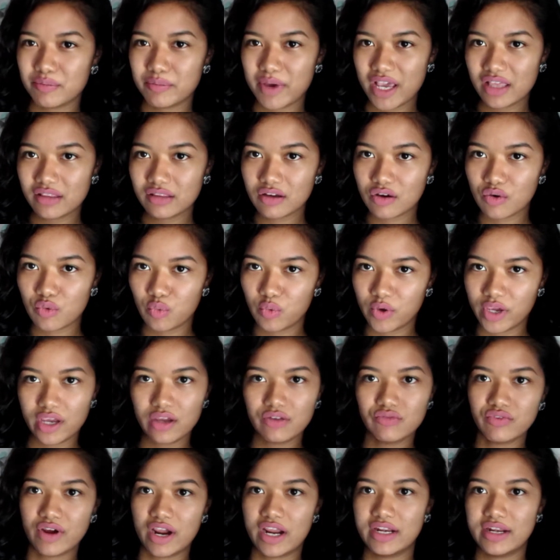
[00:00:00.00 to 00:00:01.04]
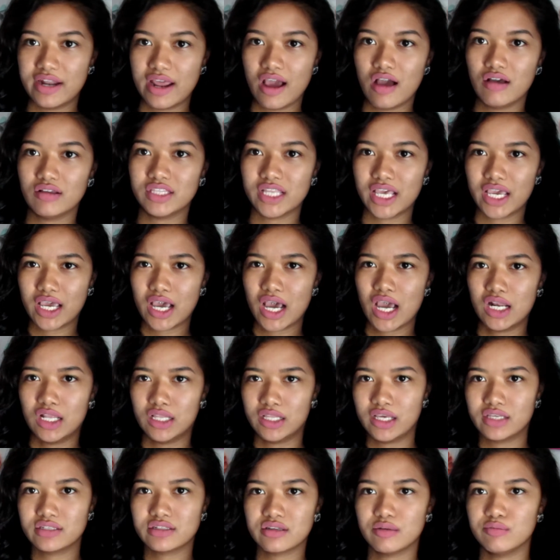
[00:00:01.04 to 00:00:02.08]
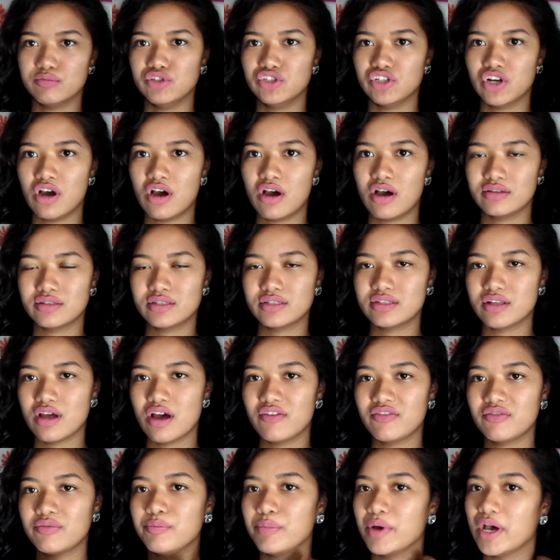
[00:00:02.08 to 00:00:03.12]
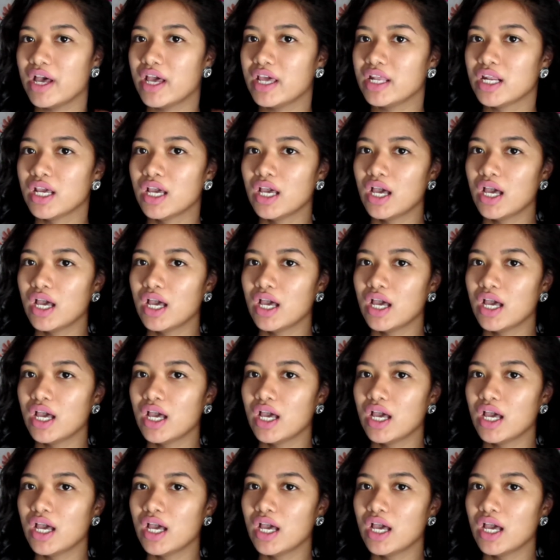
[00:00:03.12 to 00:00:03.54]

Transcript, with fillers: might look weird right now, like kind of like some Jaws stuff, but